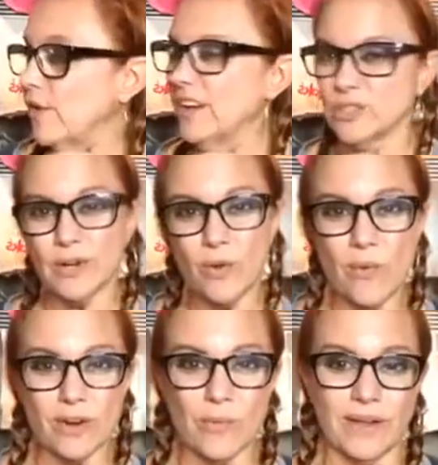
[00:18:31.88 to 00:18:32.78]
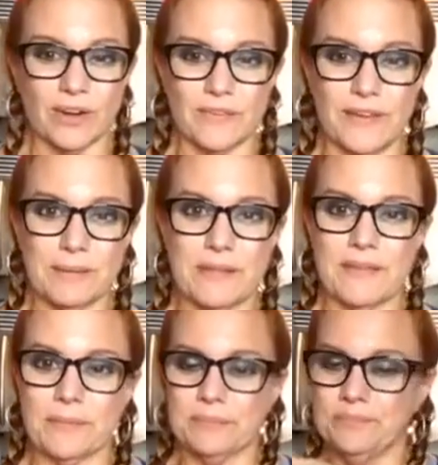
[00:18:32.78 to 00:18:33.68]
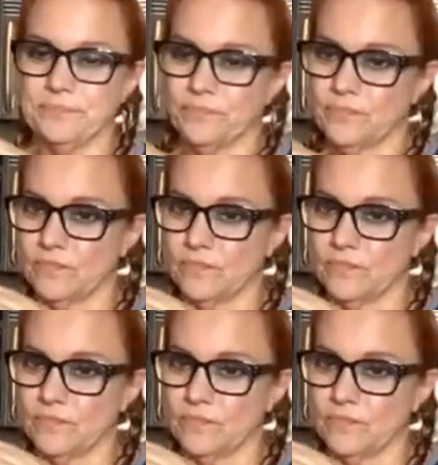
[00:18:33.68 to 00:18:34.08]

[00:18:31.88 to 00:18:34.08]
I'll get a drink of water while y'all are thinking about that one.